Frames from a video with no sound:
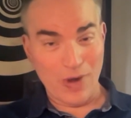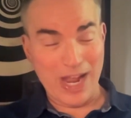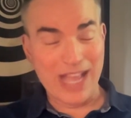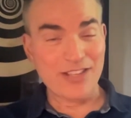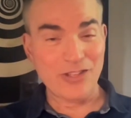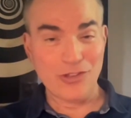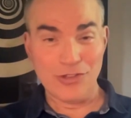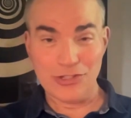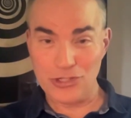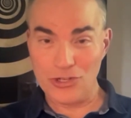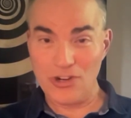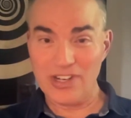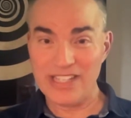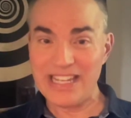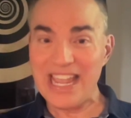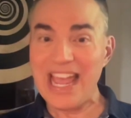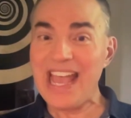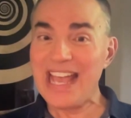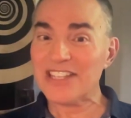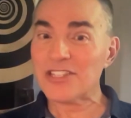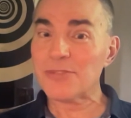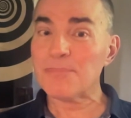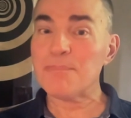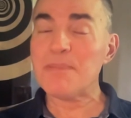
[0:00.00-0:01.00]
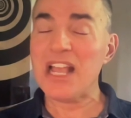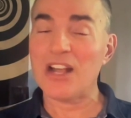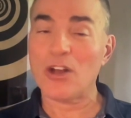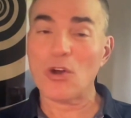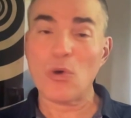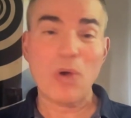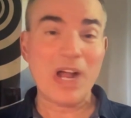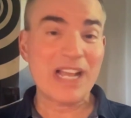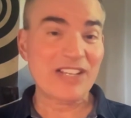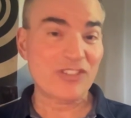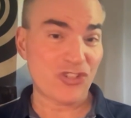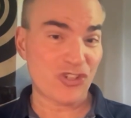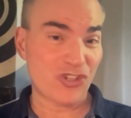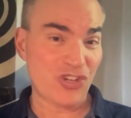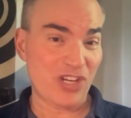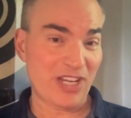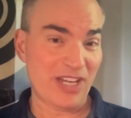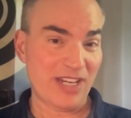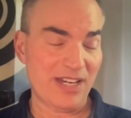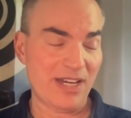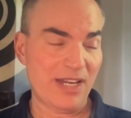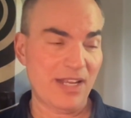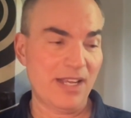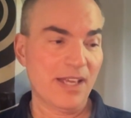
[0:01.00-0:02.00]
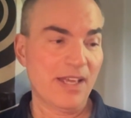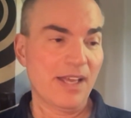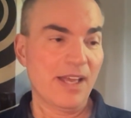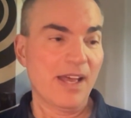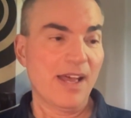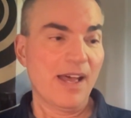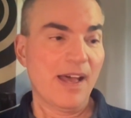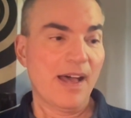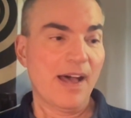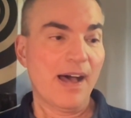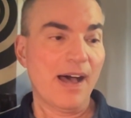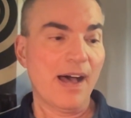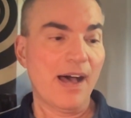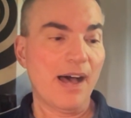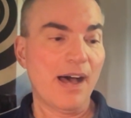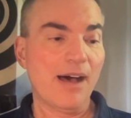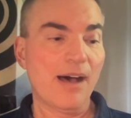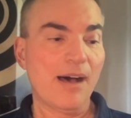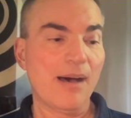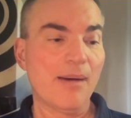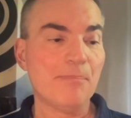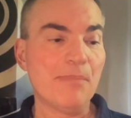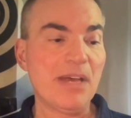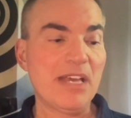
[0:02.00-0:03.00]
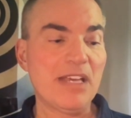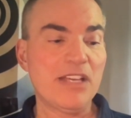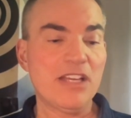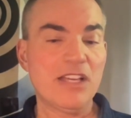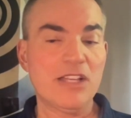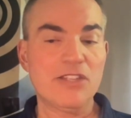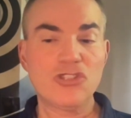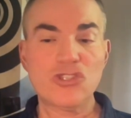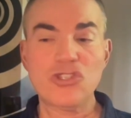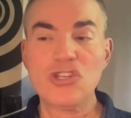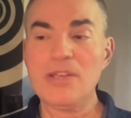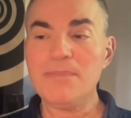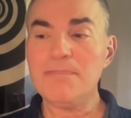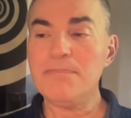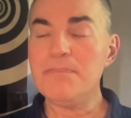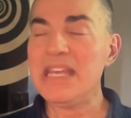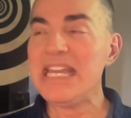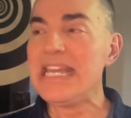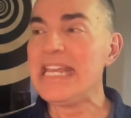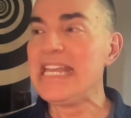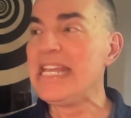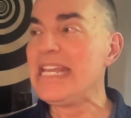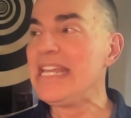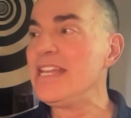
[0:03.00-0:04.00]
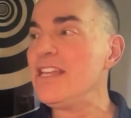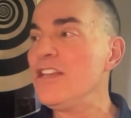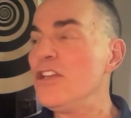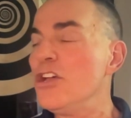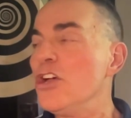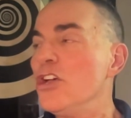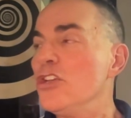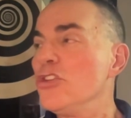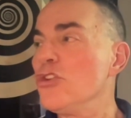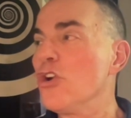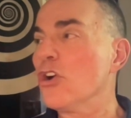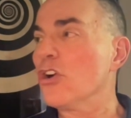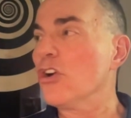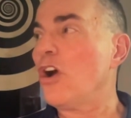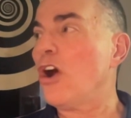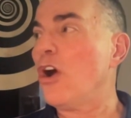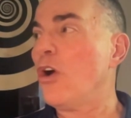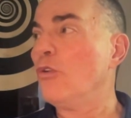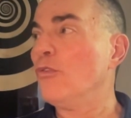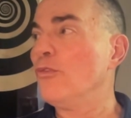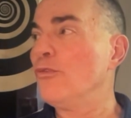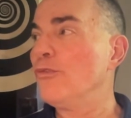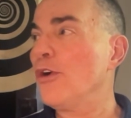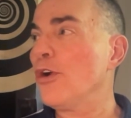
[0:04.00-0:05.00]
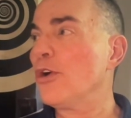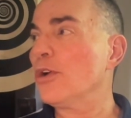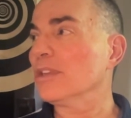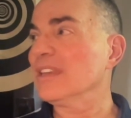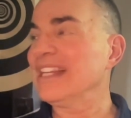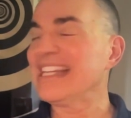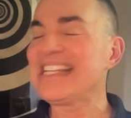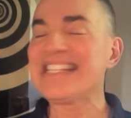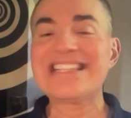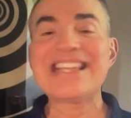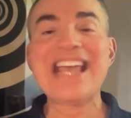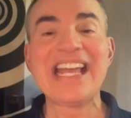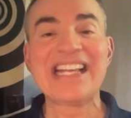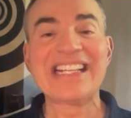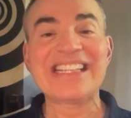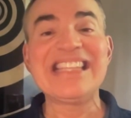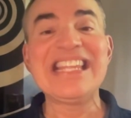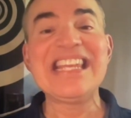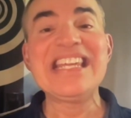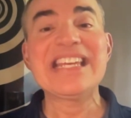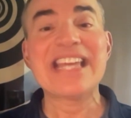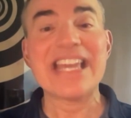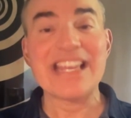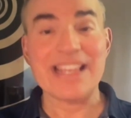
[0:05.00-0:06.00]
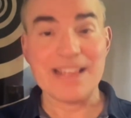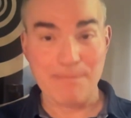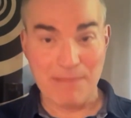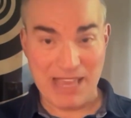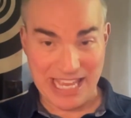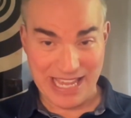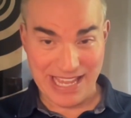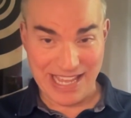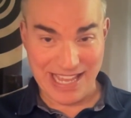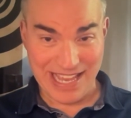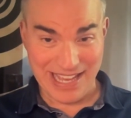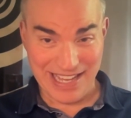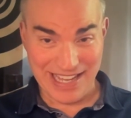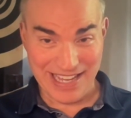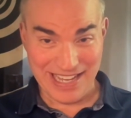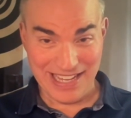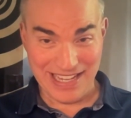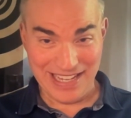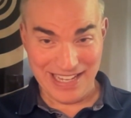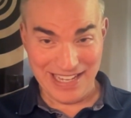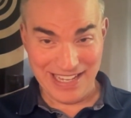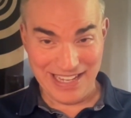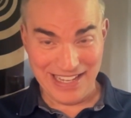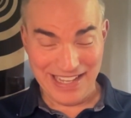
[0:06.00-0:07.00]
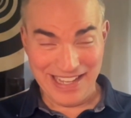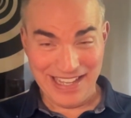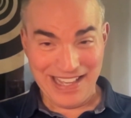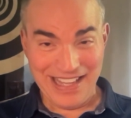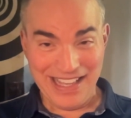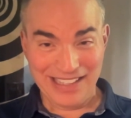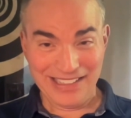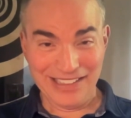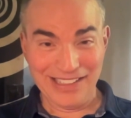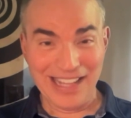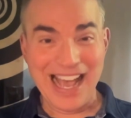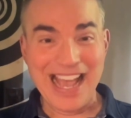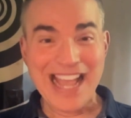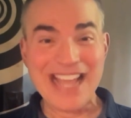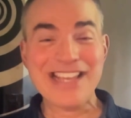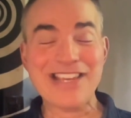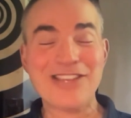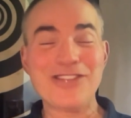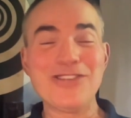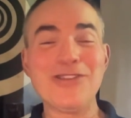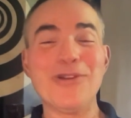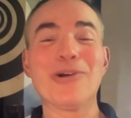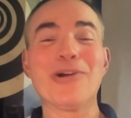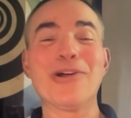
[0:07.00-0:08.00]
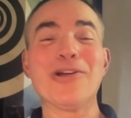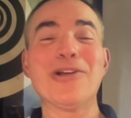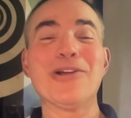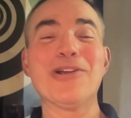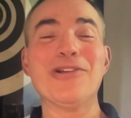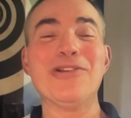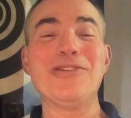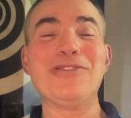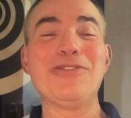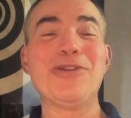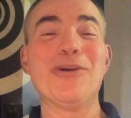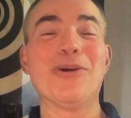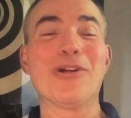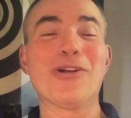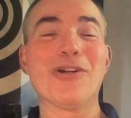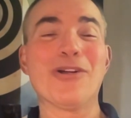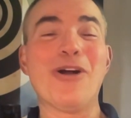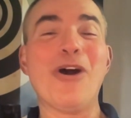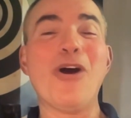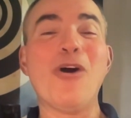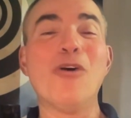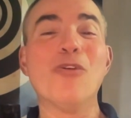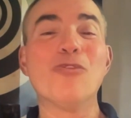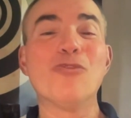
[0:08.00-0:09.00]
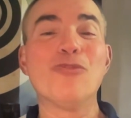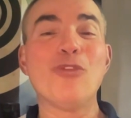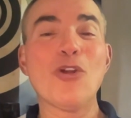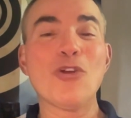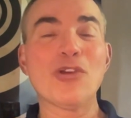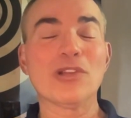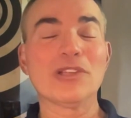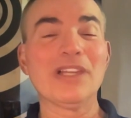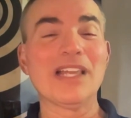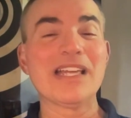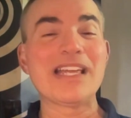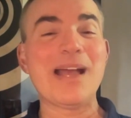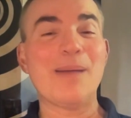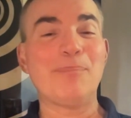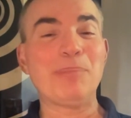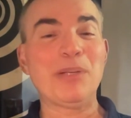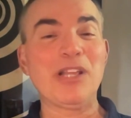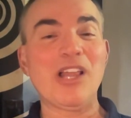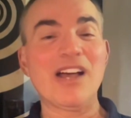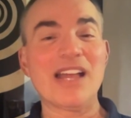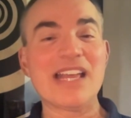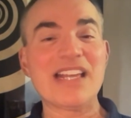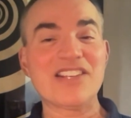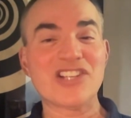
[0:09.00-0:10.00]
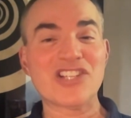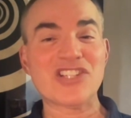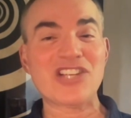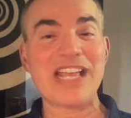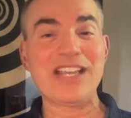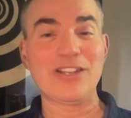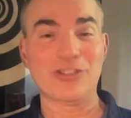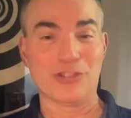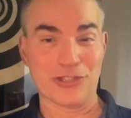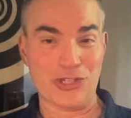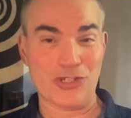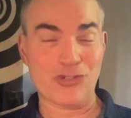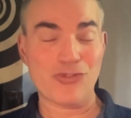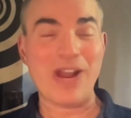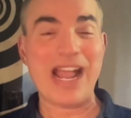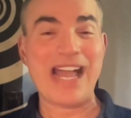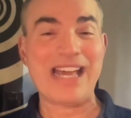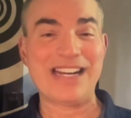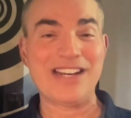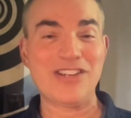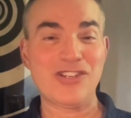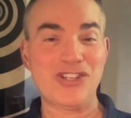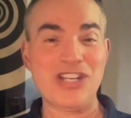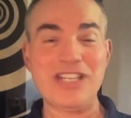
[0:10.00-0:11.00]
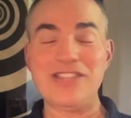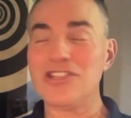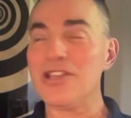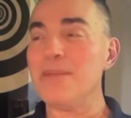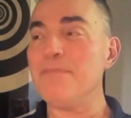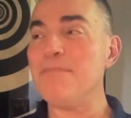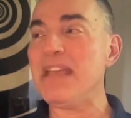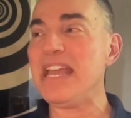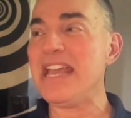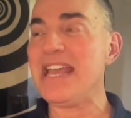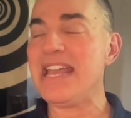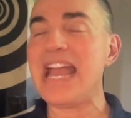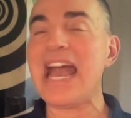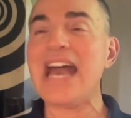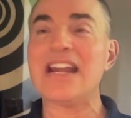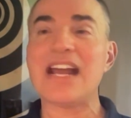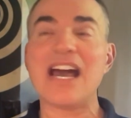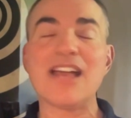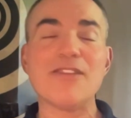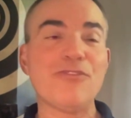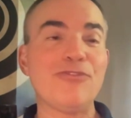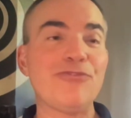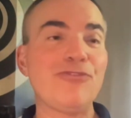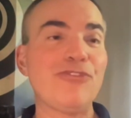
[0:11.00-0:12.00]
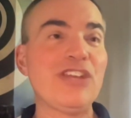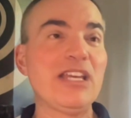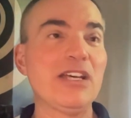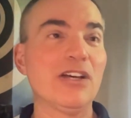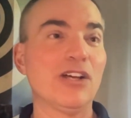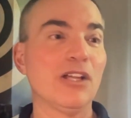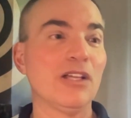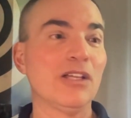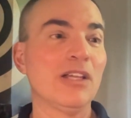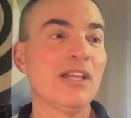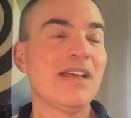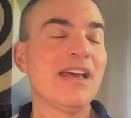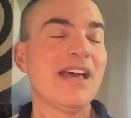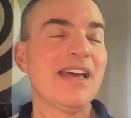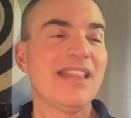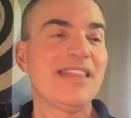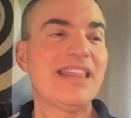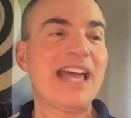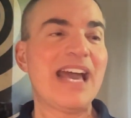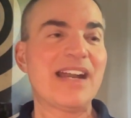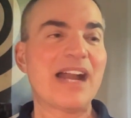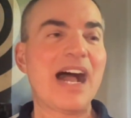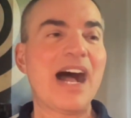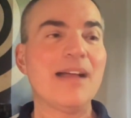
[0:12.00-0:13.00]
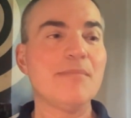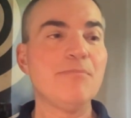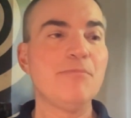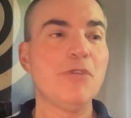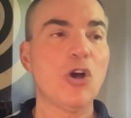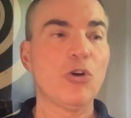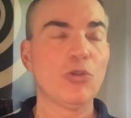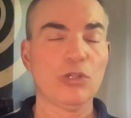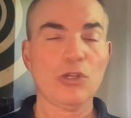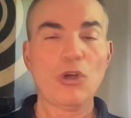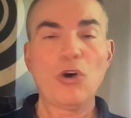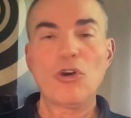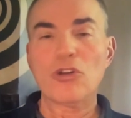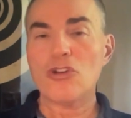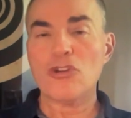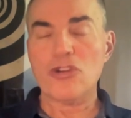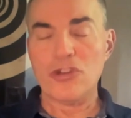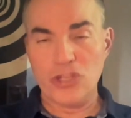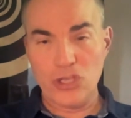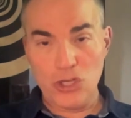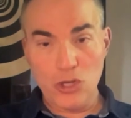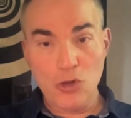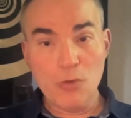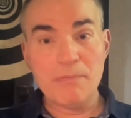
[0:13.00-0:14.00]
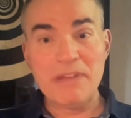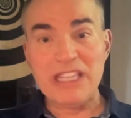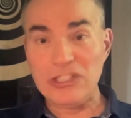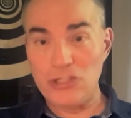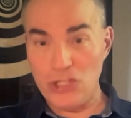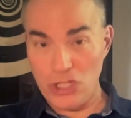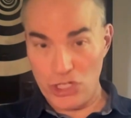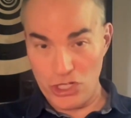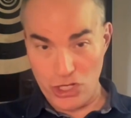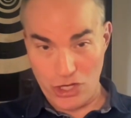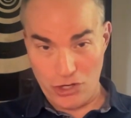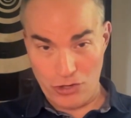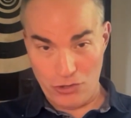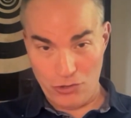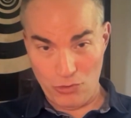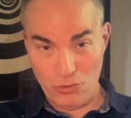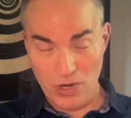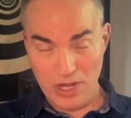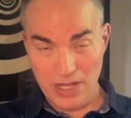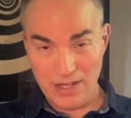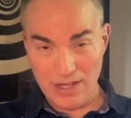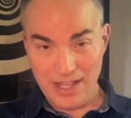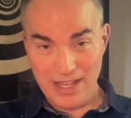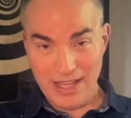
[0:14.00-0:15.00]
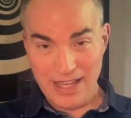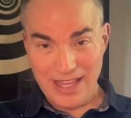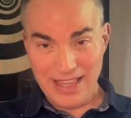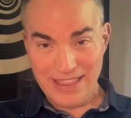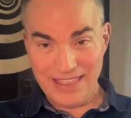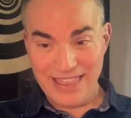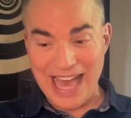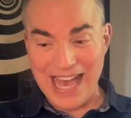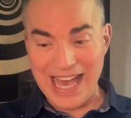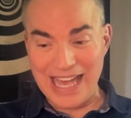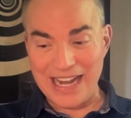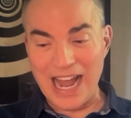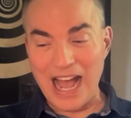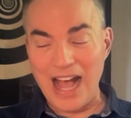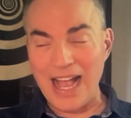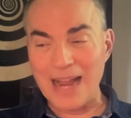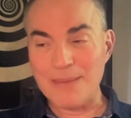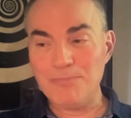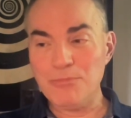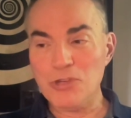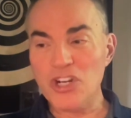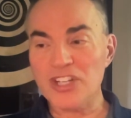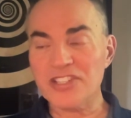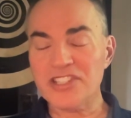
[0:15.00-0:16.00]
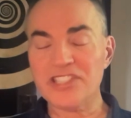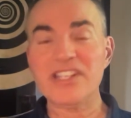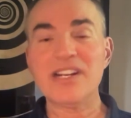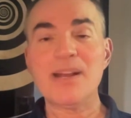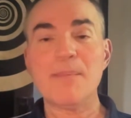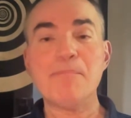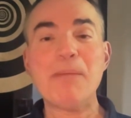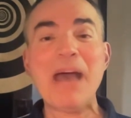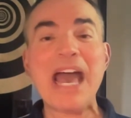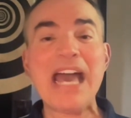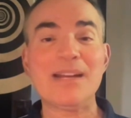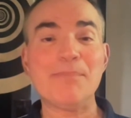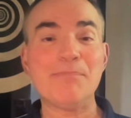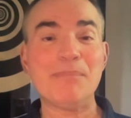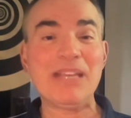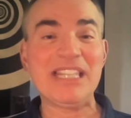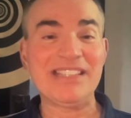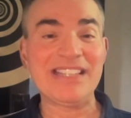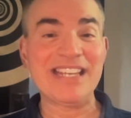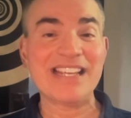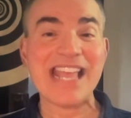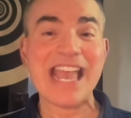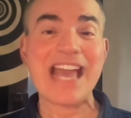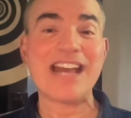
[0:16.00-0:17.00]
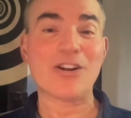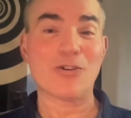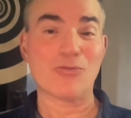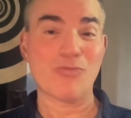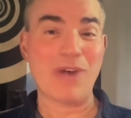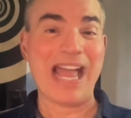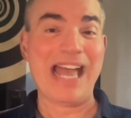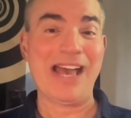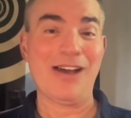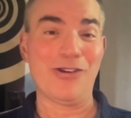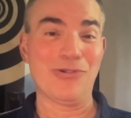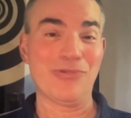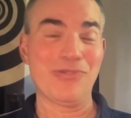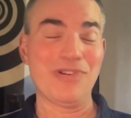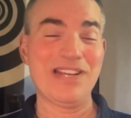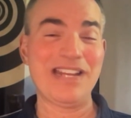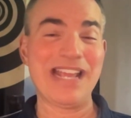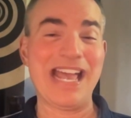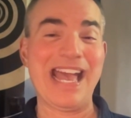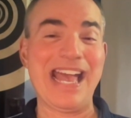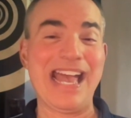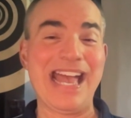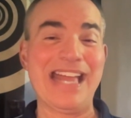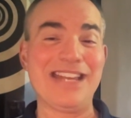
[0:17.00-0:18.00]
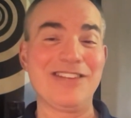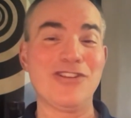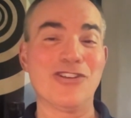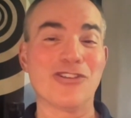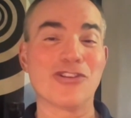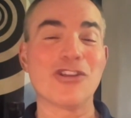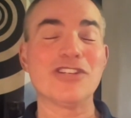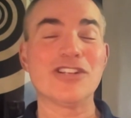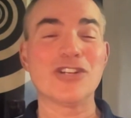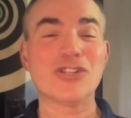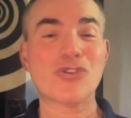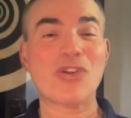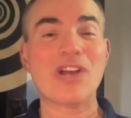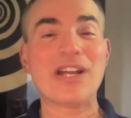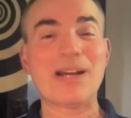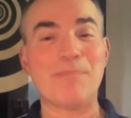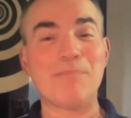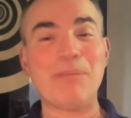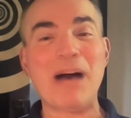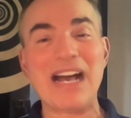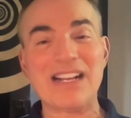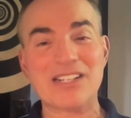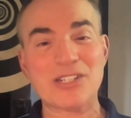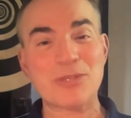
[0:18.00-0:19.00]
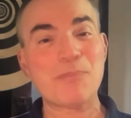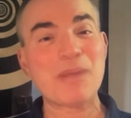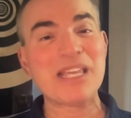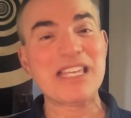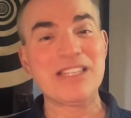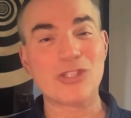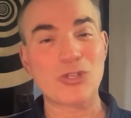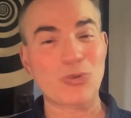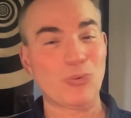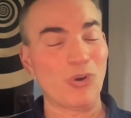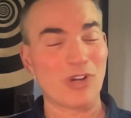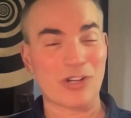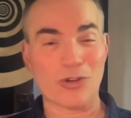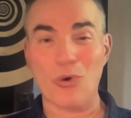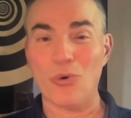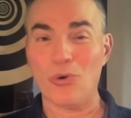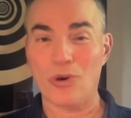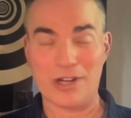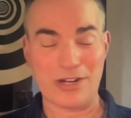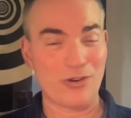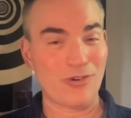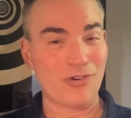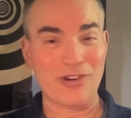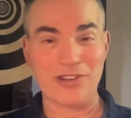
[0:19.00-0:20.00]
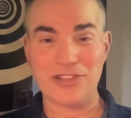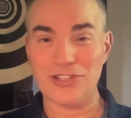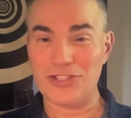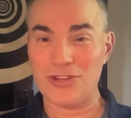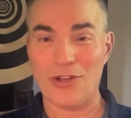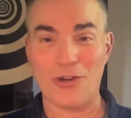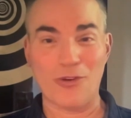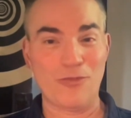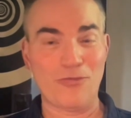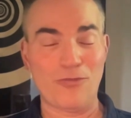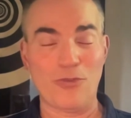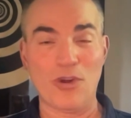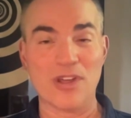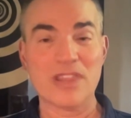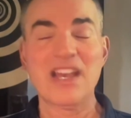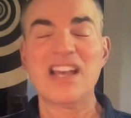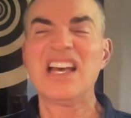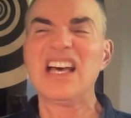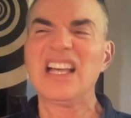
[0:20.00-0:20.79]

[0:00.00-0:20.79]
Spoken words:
And you start to ask me a question, to me, you're overtly techniquing me. Like you're overtly applying sales strategy to me, and I feel that I'm no longer human to you, that I'm just an impediment to get around, and you're going to try to box me into a corner or so forth.